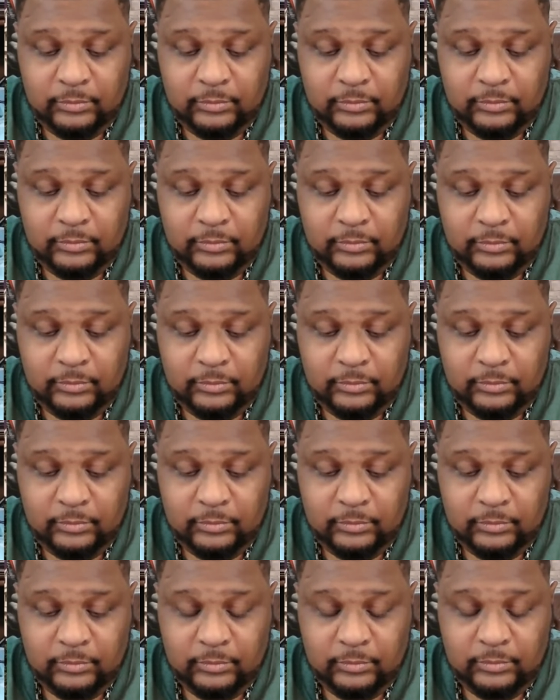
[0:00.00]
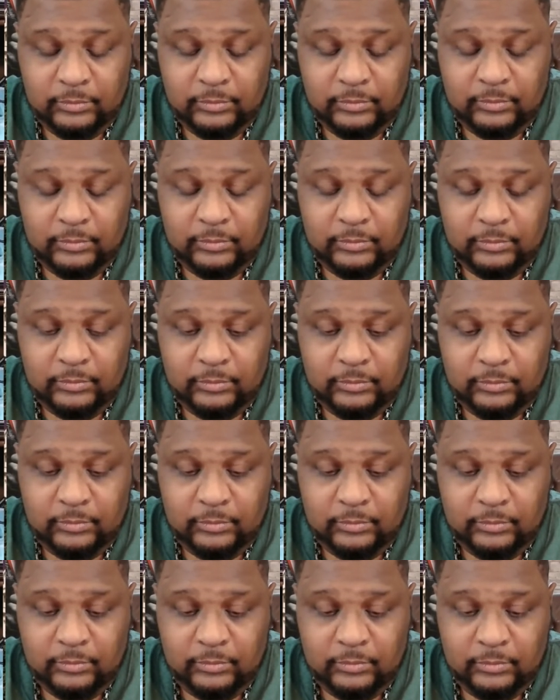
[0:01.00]

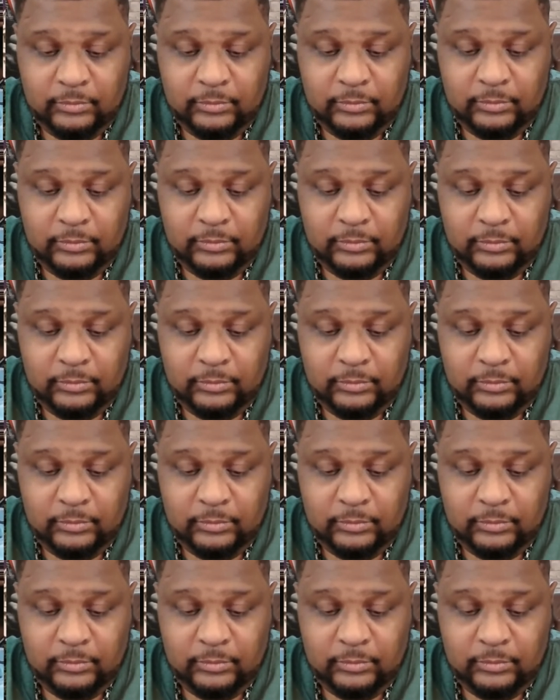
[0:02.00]
[no speech]